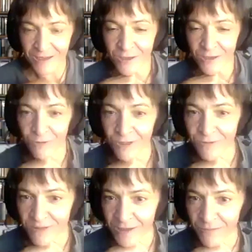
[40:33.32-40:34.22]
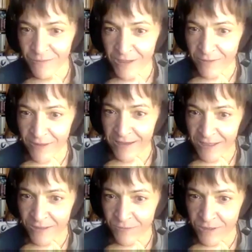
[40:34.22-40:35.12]
you worked with somebody with
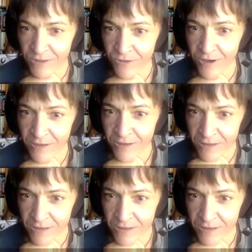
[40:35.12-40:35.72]
access to drugs